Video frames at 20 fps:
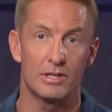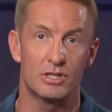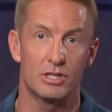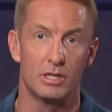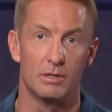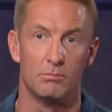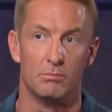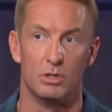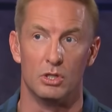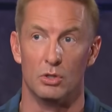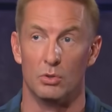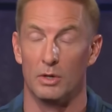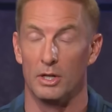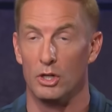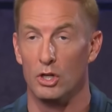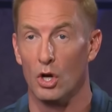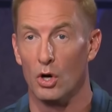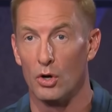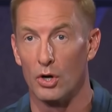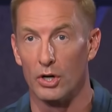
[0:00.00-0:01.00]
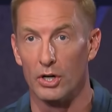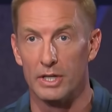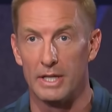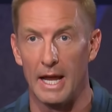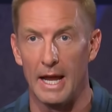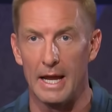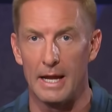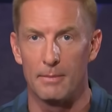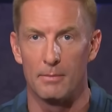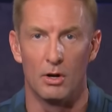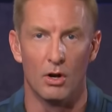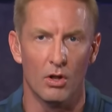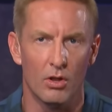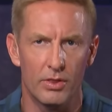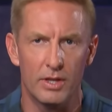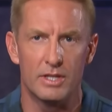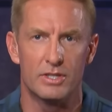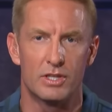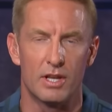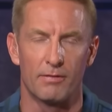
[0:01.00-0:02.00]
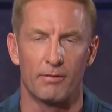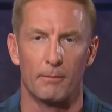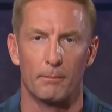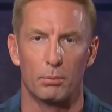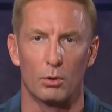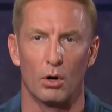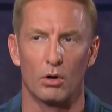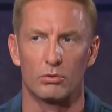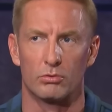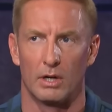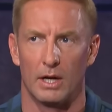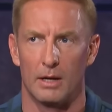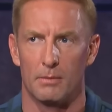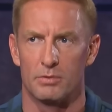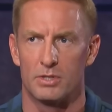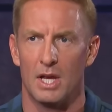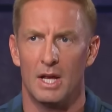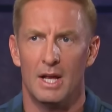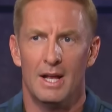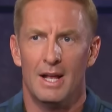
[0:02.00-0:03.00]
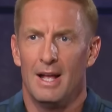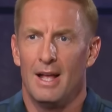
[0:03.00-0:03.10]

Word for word: SMU and Notre Dame and all these different programs?